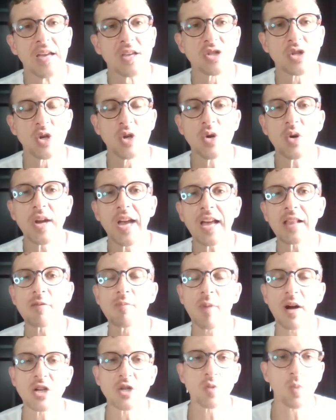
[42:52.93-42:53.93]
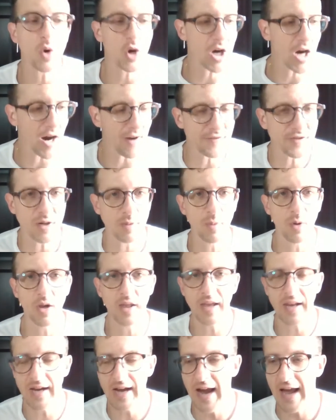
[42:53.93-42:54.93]
So you get much more
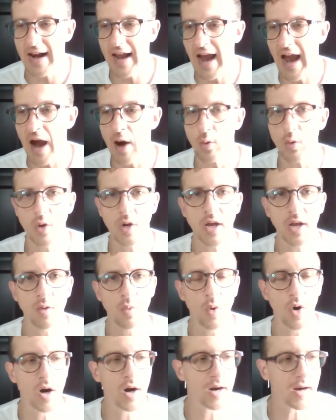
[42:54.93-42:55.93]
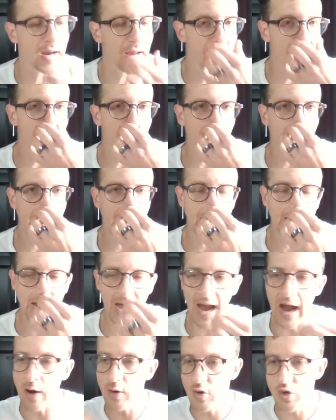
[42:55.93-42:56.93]
comfortable in kind of how you can work and
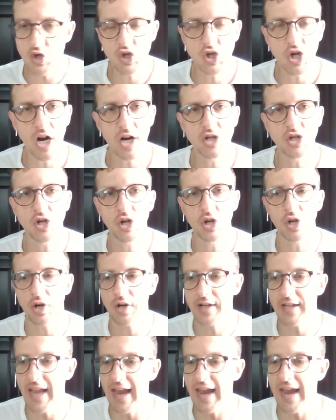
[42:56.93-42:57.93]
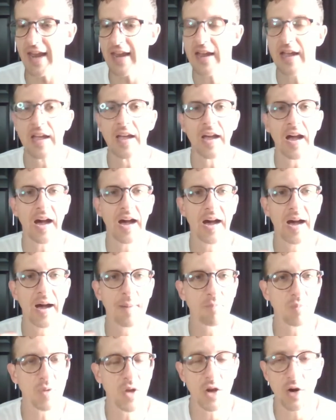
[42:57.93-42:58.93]
how you structure your day.
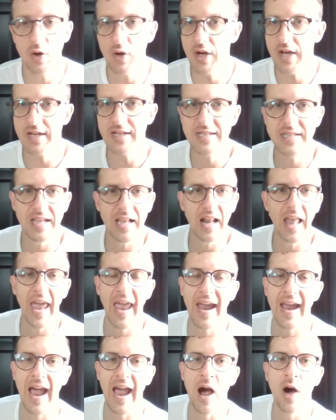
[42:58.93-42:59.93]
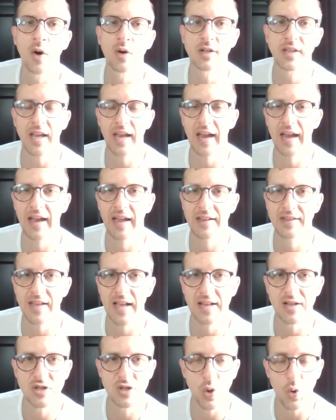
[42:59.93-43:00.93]
You can still hang out
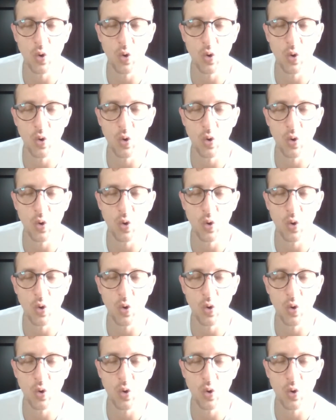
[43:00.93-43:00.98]
and